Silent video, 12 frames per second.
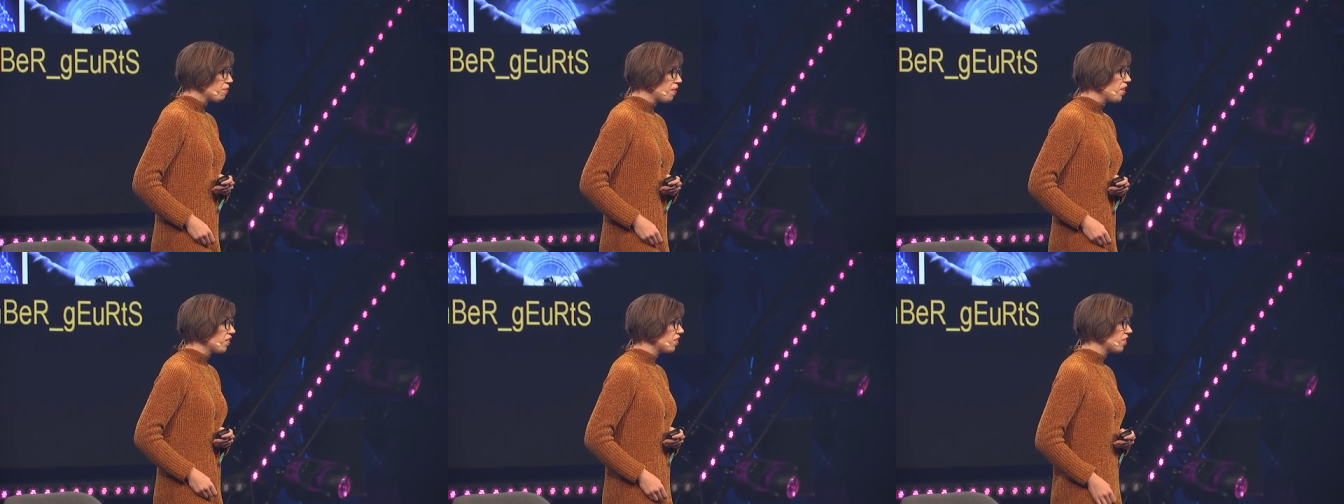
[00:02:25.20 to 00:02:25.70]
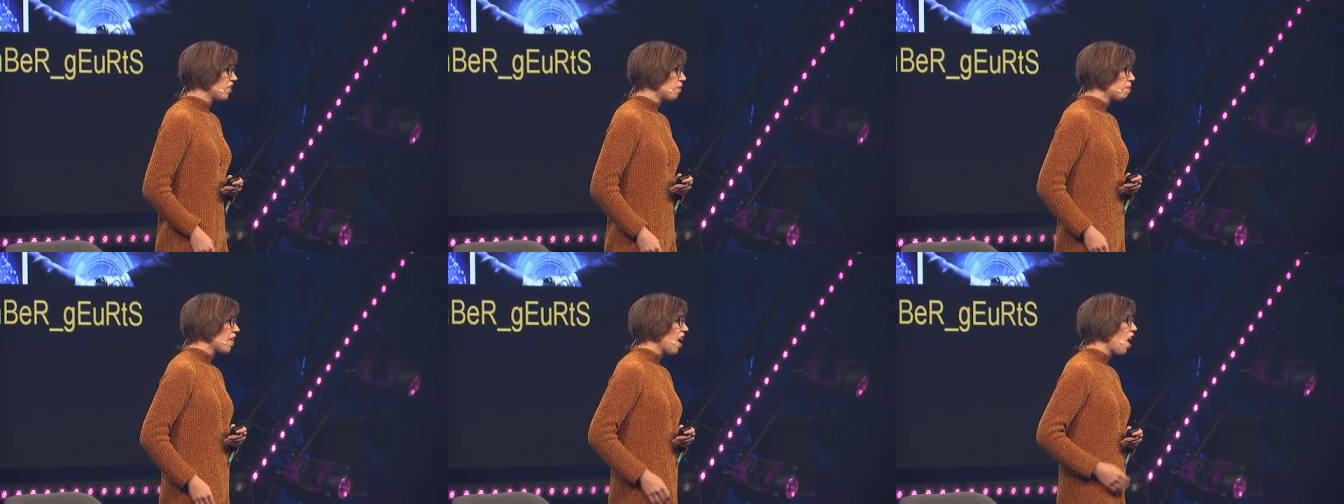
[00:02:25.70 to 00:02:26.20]
First,
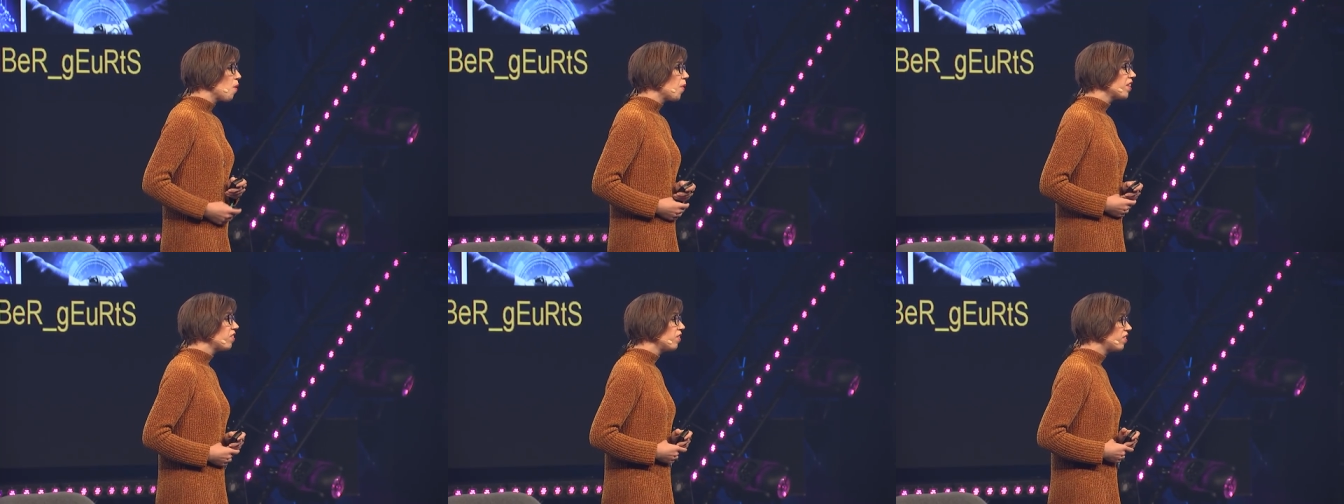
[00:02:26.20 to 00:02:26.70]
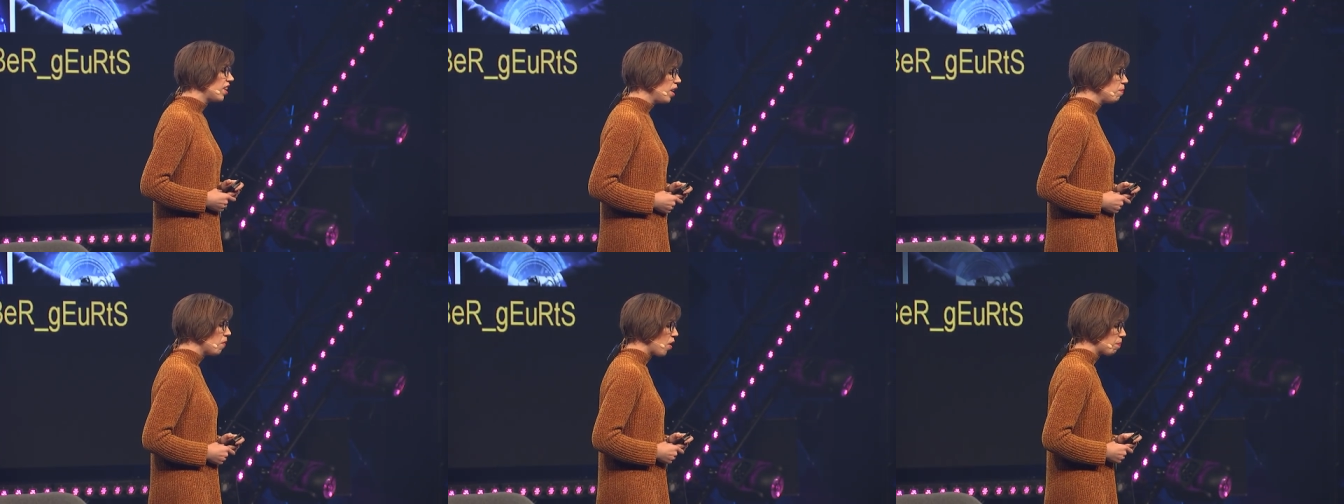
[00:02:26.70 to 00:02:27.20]
I want to
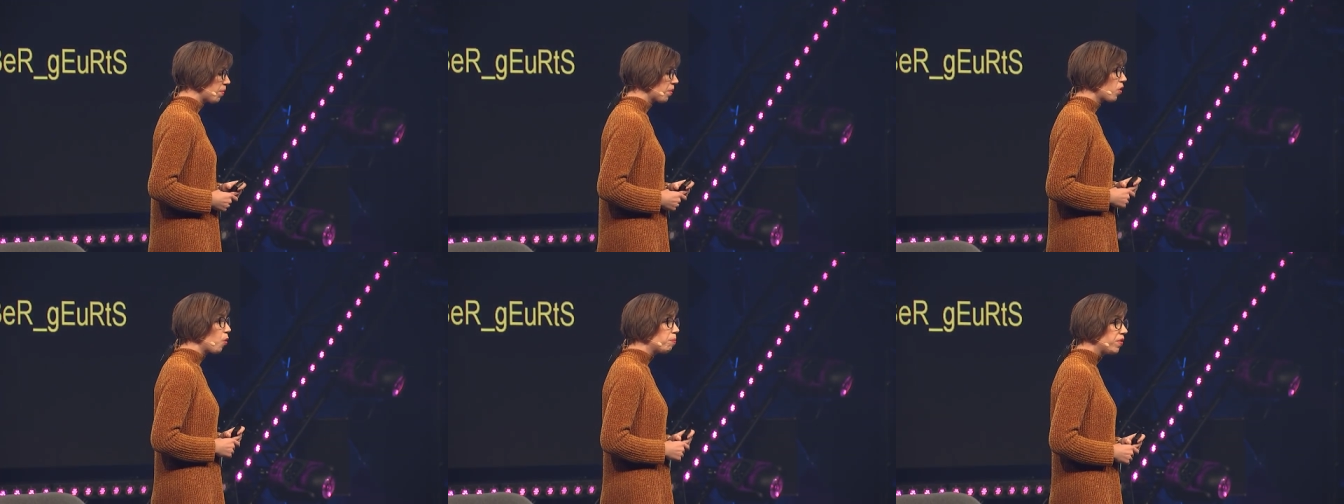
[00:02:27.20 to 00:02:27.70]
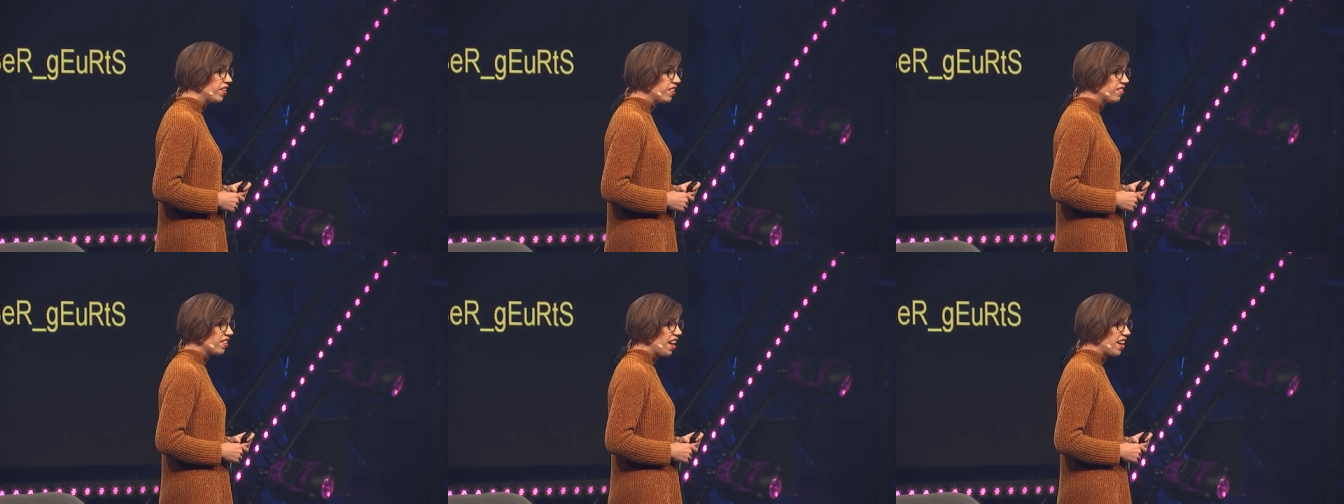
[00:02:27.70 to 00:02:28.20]
team up
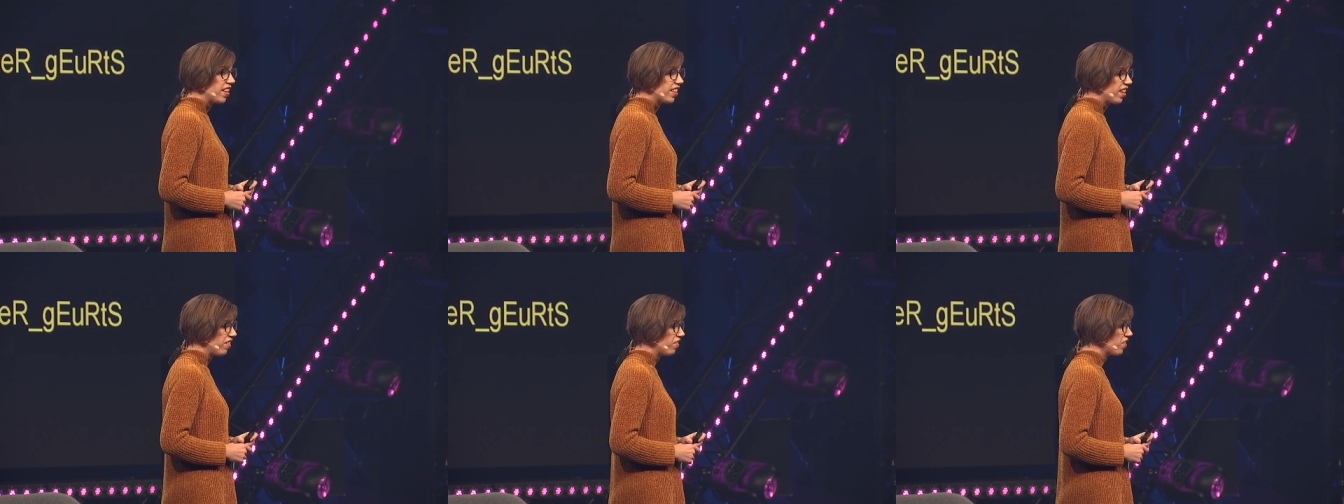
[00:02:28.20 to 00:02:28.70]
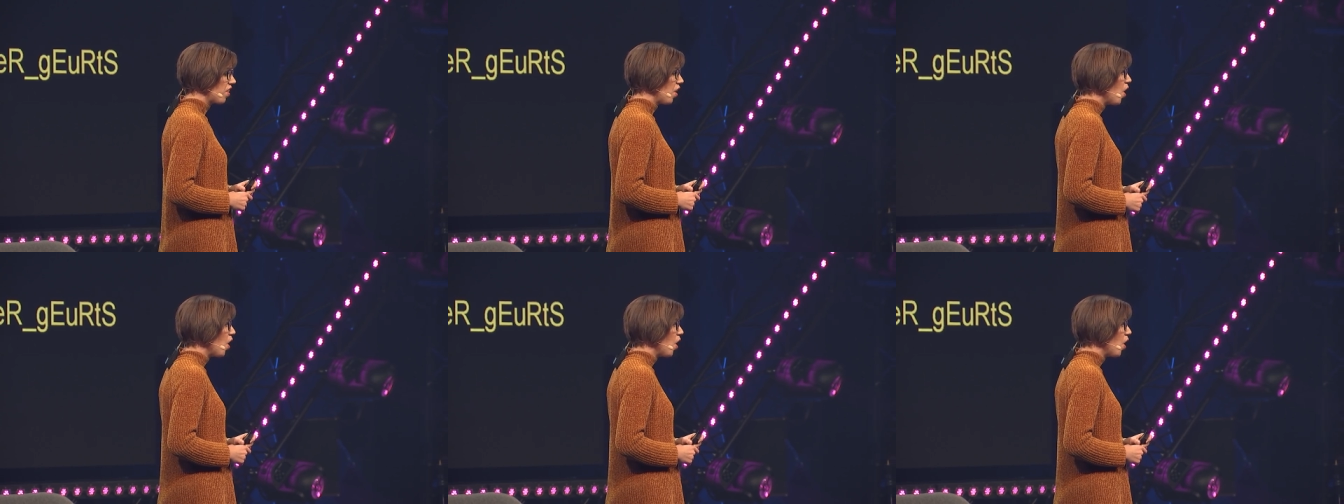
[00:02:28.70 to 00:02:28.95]
computer scientists